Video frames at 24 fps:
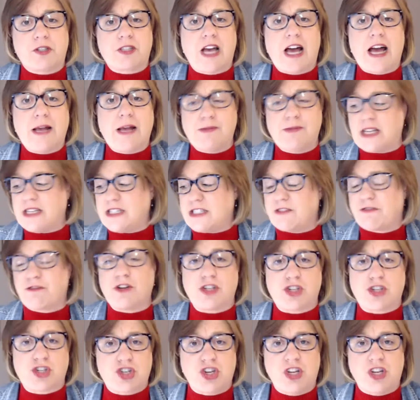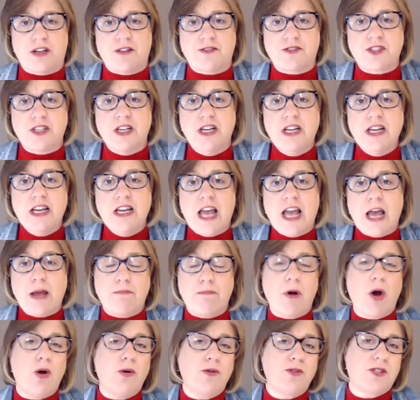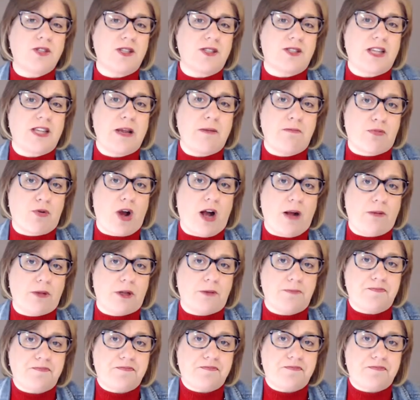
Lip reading: times at different shifts and pose the same problem.